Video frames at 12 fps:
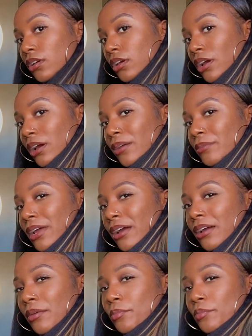I'm not
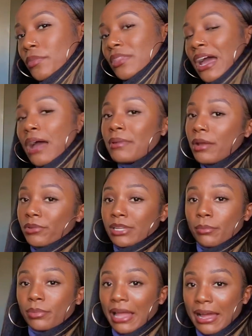I'm not really a
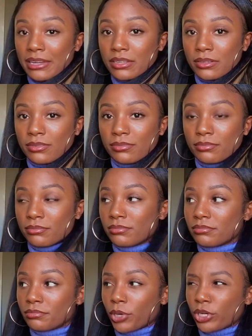blonde
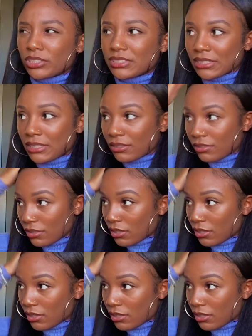person